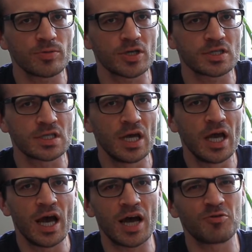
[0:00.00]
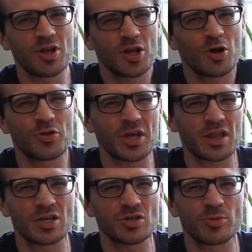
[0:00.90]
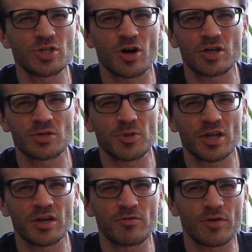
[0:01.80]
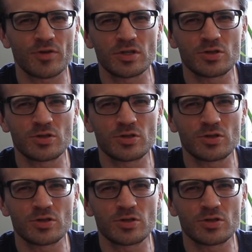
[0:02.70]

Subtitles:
because I really don't think they should be charging me like roughly